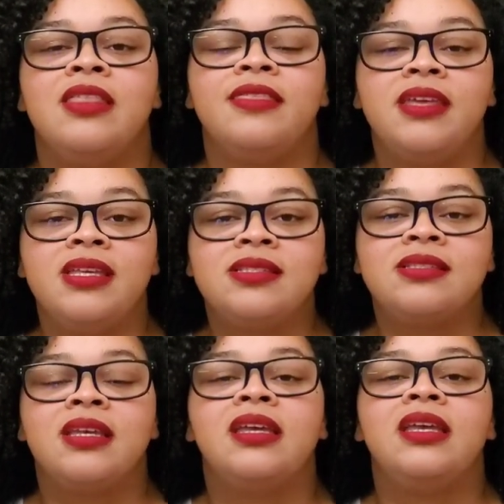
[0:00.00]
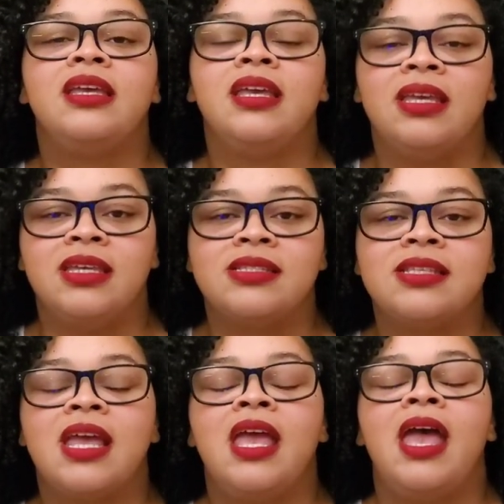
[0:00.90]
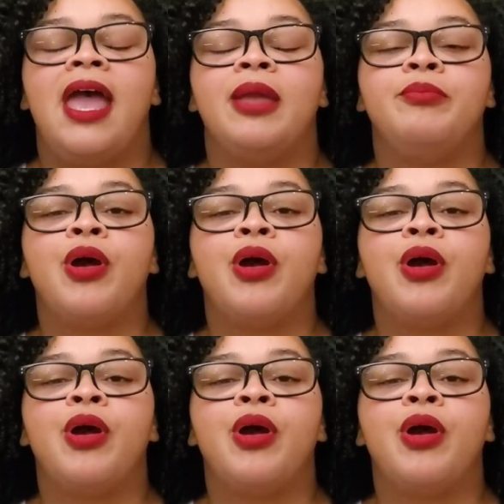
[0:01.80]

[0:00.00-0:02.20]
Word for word: This is a